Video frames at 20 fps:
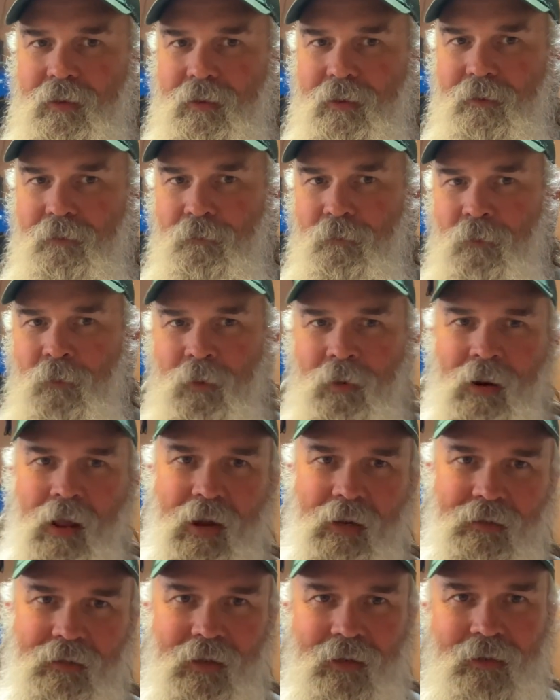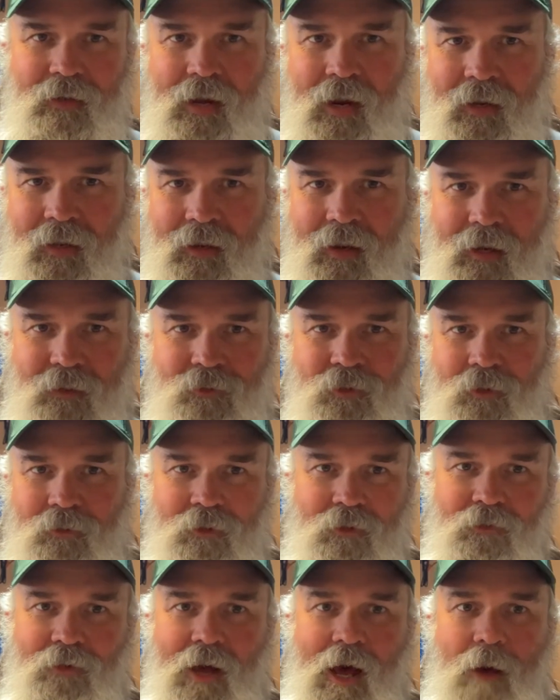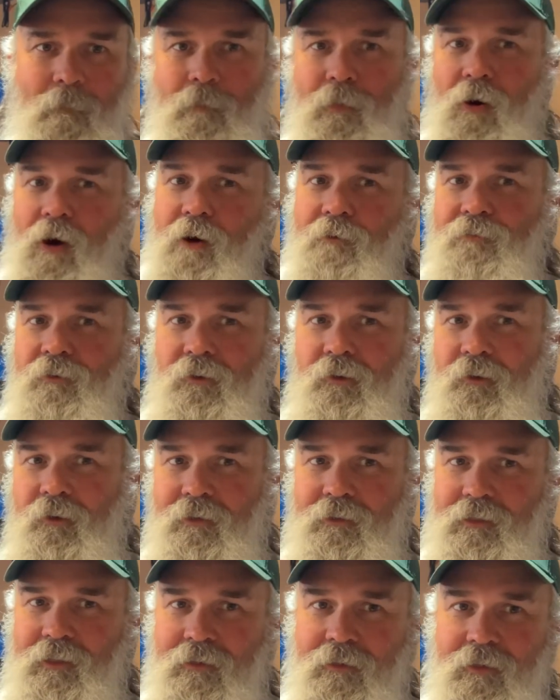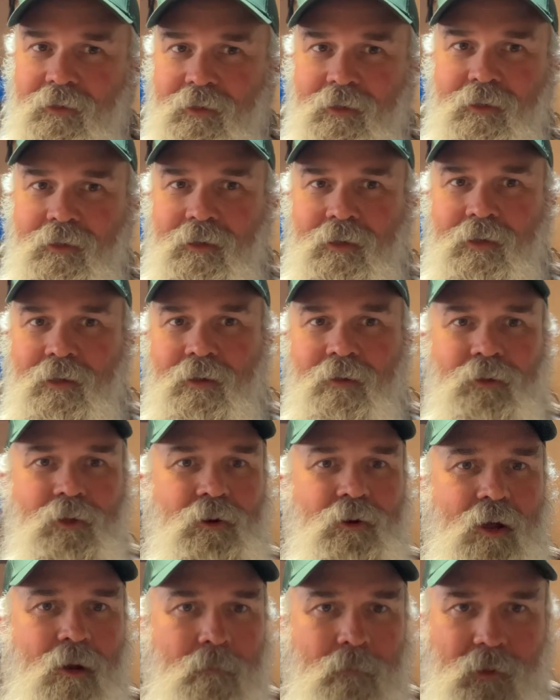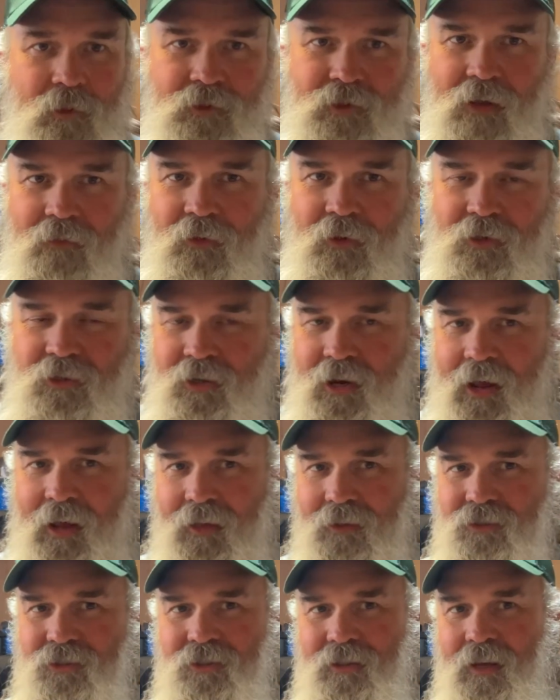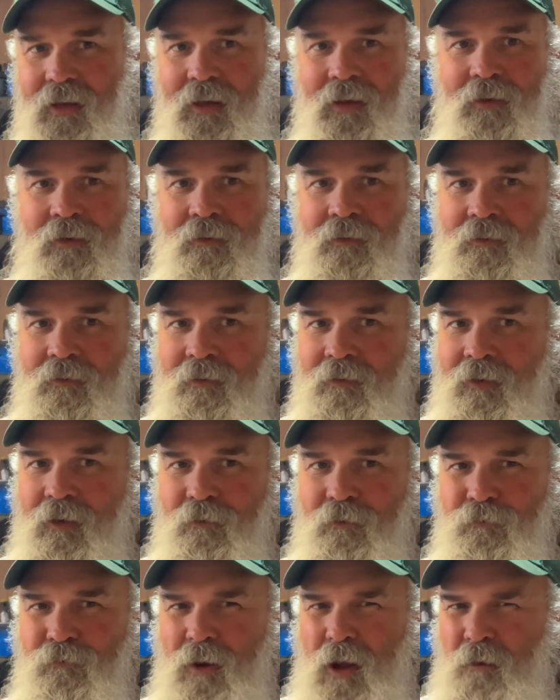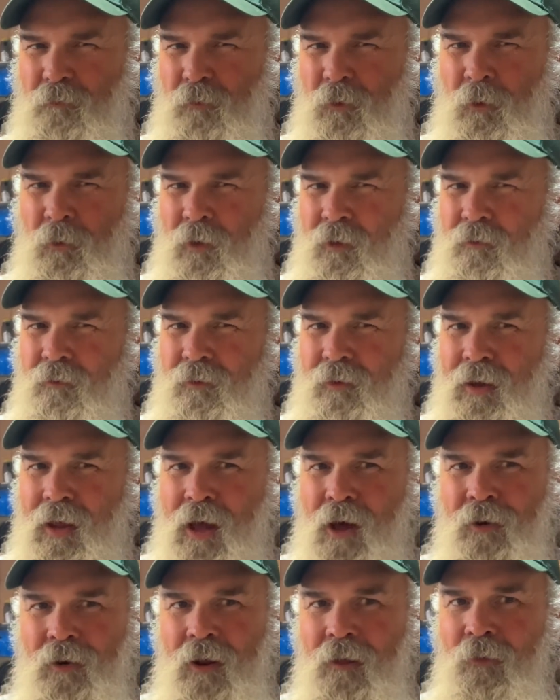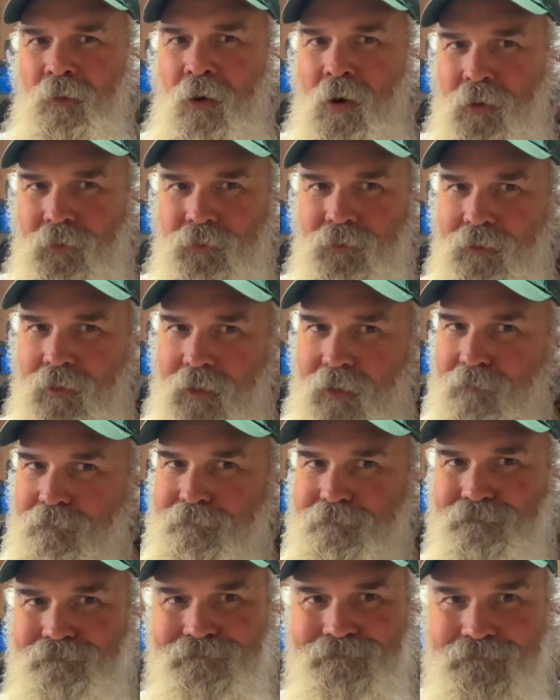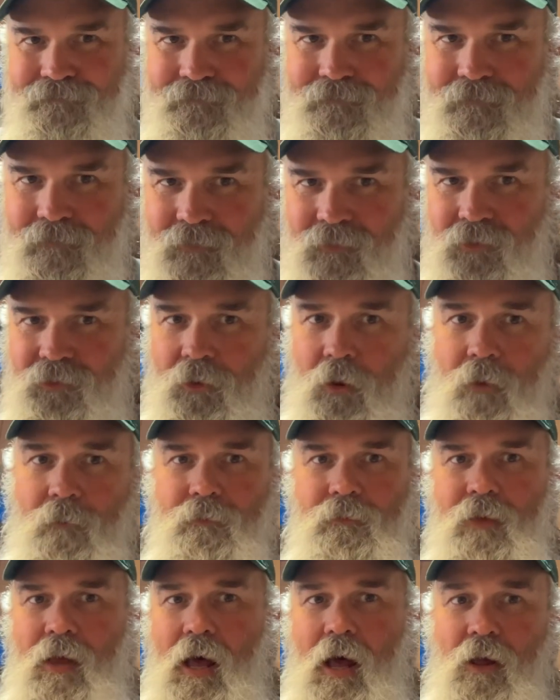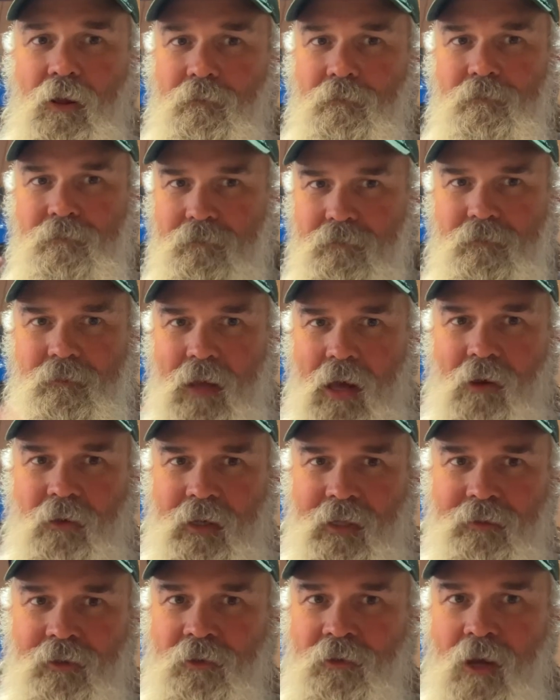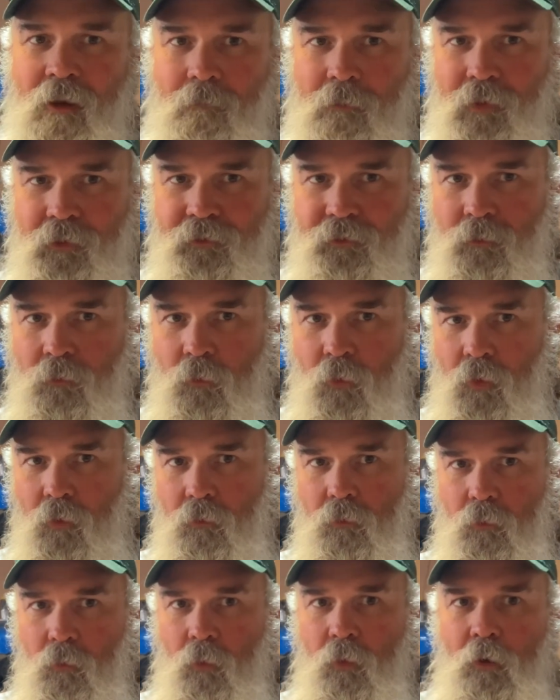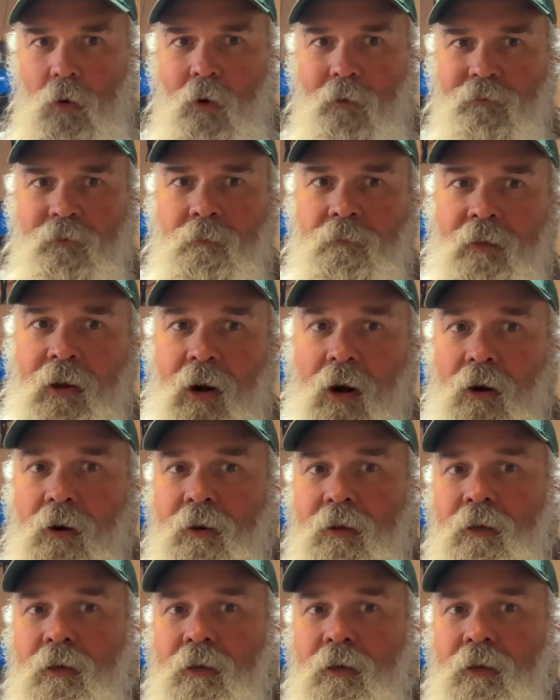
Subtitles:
When I did get it, I took the top off and looked at the numbers on the jets, and if I wrote it down, I lost it. So I'll get the numbers and we'll go from there.